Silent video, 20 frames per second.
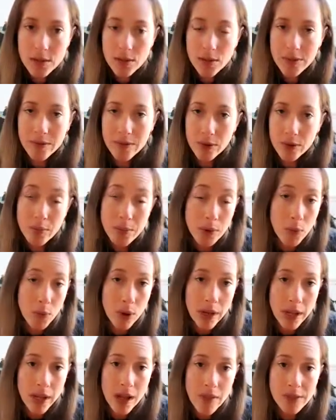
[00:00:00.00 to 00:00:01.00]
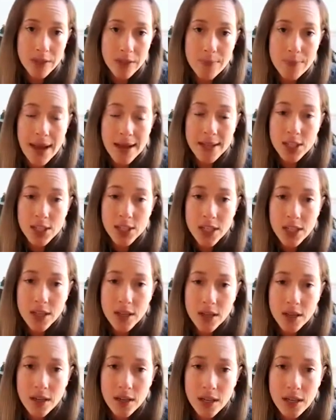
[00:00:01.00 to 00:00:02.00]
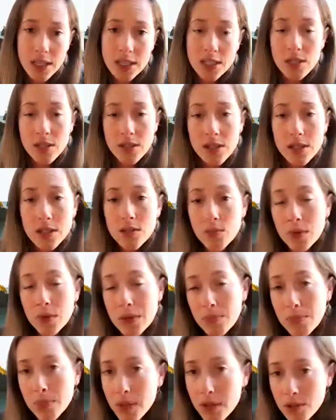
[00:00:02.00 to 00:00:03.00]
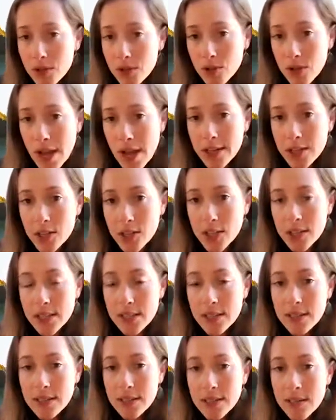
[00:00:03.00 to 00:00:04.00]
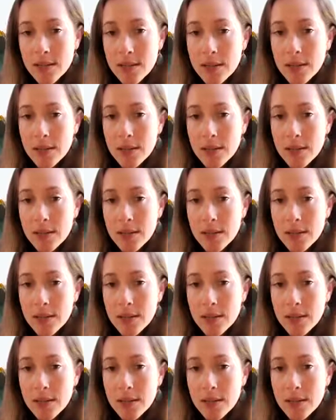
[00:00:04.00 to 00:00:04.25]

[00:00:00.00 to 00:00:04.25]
we've really been working on this past year into these rebuild strategies